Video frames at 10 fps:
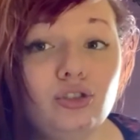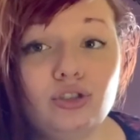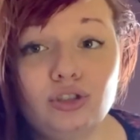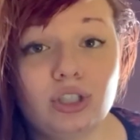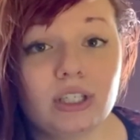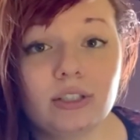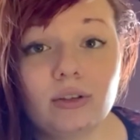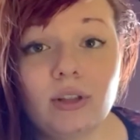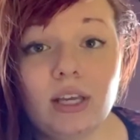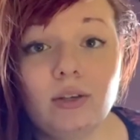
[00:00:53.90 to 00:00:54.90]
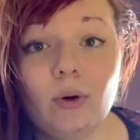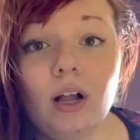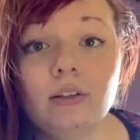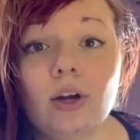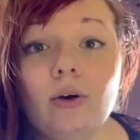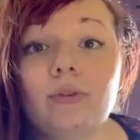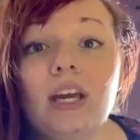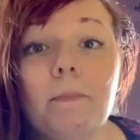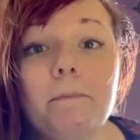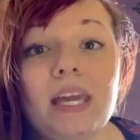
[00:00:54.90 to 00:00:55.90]
just so that you all know,
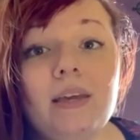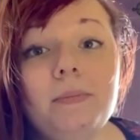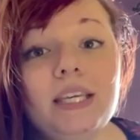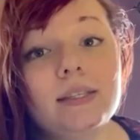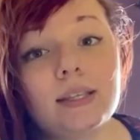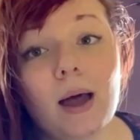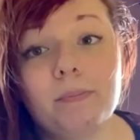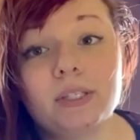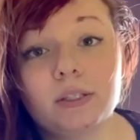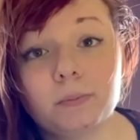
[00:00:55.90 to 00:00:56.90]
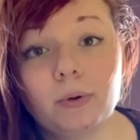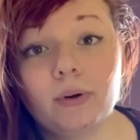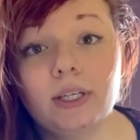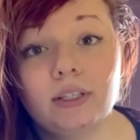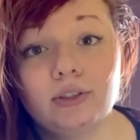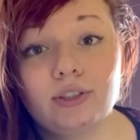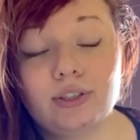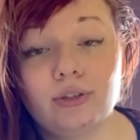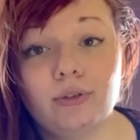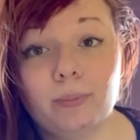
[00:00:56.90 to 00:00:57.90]
there may be some spoilers
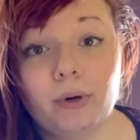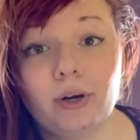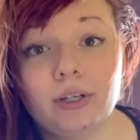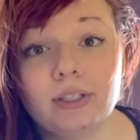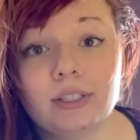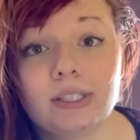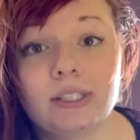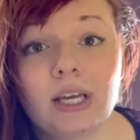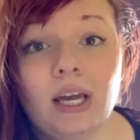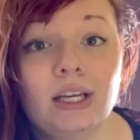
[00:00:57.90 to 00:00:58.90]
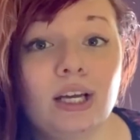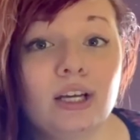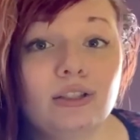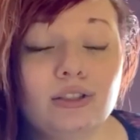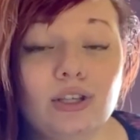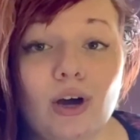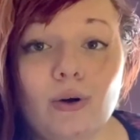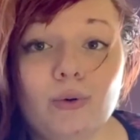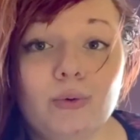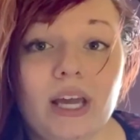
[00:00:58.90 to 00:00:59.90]
to the books.
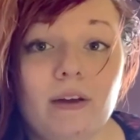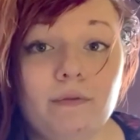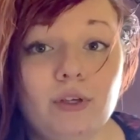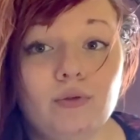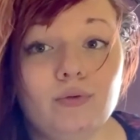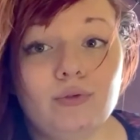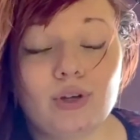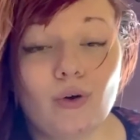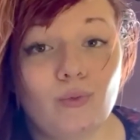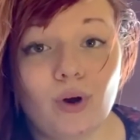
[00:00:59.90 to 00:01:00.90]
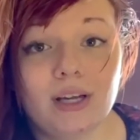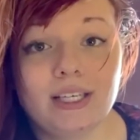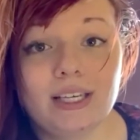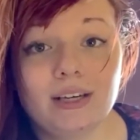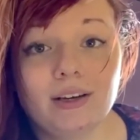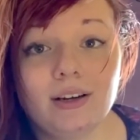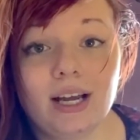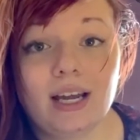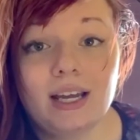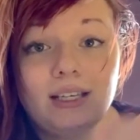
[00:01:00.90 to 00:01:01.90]
So if you don't want to hear
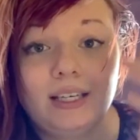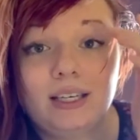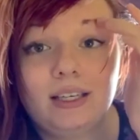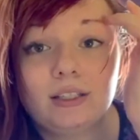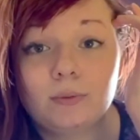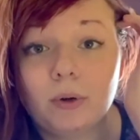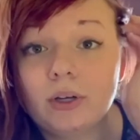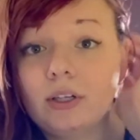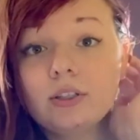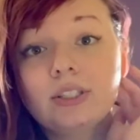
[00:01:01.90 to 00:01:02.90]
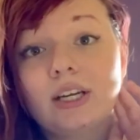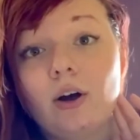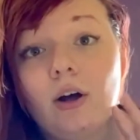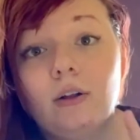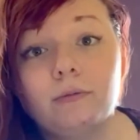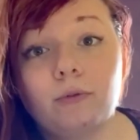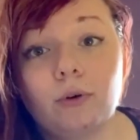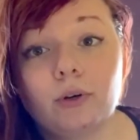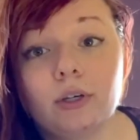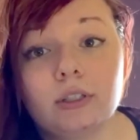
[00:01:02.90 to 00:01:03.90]
any spoilers at all for